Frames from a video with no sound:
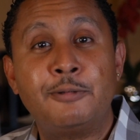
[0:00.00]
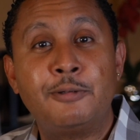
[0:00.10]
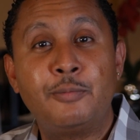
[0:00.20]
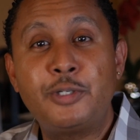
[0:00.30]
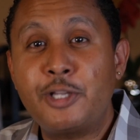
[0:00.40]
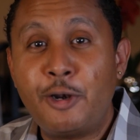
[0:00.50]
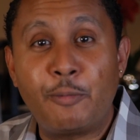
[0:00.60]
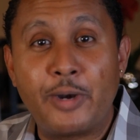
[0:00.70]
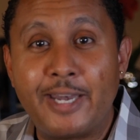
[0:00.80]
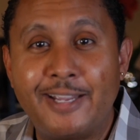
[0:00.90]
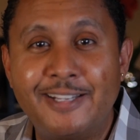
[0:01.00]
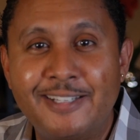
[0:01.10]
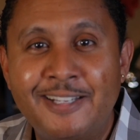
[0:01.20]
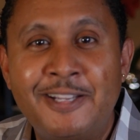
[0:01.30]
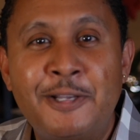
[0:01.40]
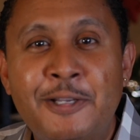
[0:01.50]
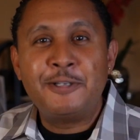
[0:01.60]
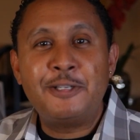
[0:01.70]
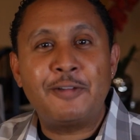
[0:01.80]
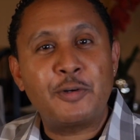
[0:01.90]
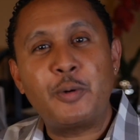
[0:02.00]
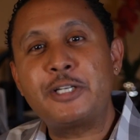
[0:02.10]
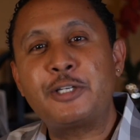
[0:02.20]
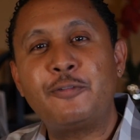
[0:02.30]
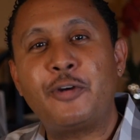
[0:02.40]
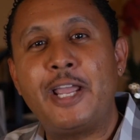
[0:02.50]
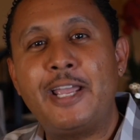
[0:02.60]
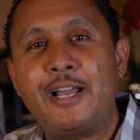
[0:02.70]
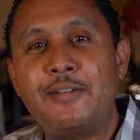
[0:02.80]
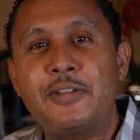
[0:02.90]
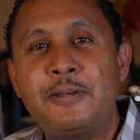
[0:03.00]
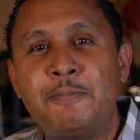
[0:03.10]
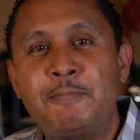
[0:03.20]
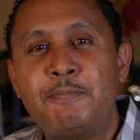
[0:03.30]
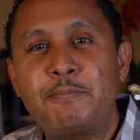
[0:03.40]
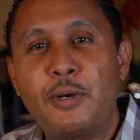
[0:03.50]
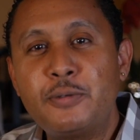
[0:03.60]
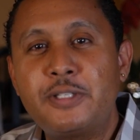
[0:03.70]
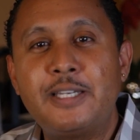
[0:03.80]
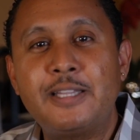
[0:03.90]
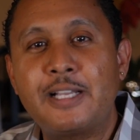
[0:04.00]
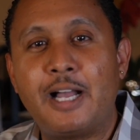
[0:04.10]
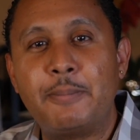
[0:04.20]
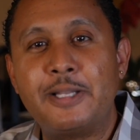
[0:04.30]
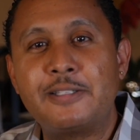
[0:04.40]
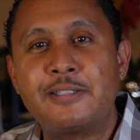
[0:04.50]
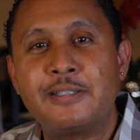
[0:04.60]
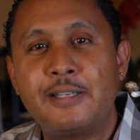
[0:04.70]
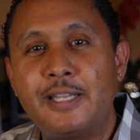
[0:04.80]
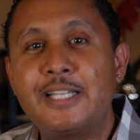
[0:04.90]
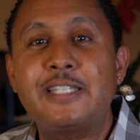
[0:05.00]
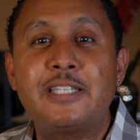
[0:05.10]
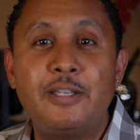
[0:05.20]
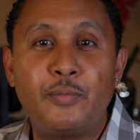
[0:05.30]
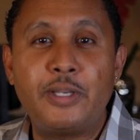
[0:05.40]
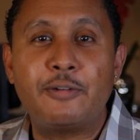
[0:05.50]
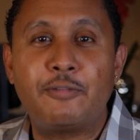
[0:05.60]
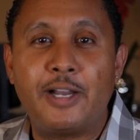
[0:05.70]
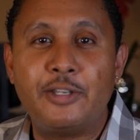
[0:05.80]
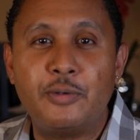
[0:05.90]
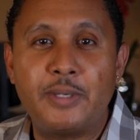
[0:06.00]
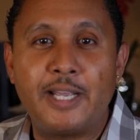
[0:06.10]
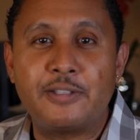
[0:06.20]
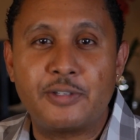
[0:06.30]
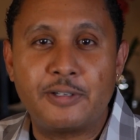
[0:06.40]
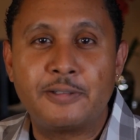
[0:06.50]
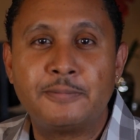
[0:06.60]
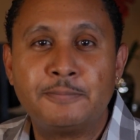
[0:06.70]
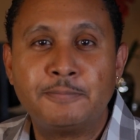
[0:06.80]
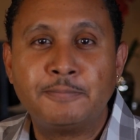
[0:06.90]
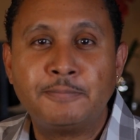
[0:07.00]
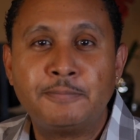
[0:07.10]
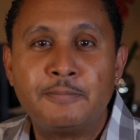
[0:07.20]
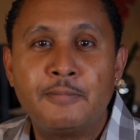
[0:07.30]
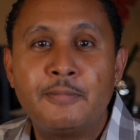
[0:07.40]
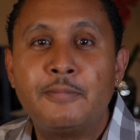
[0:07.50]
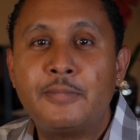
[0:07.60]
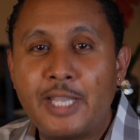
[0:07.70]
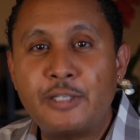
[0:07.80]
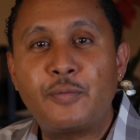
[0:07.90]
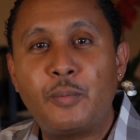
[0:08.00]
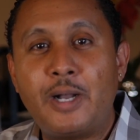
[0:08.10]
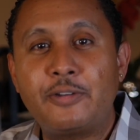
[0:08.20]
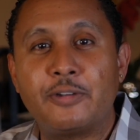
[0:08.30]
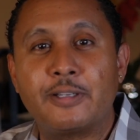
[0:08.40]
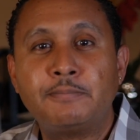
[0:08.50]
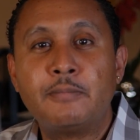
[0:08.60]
we're done already. Do you have a question for Hey Ivan? Post it in the comments and let's see if we can find you an answer. Thanks for watching.